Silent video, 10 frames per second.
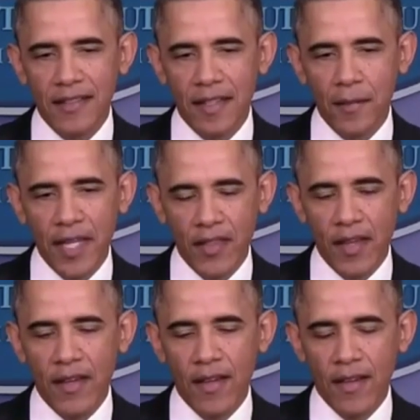I mean,
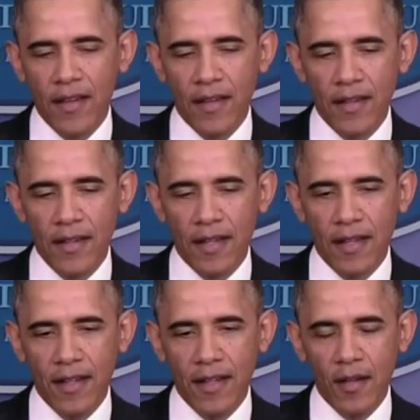
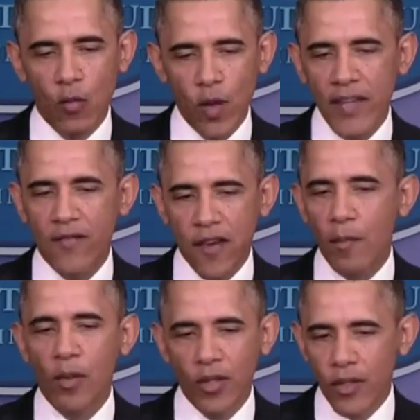uh, we
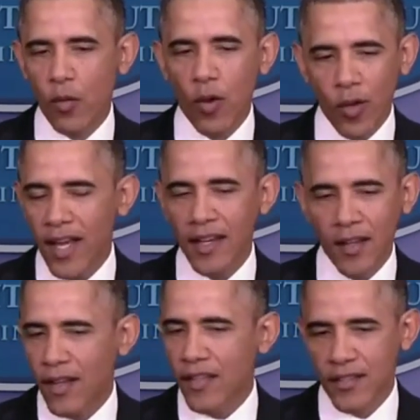fumbled the rollout
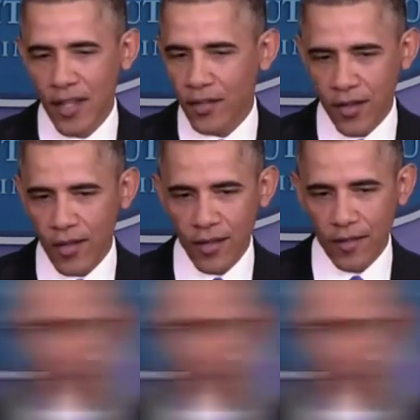on this healthcare law.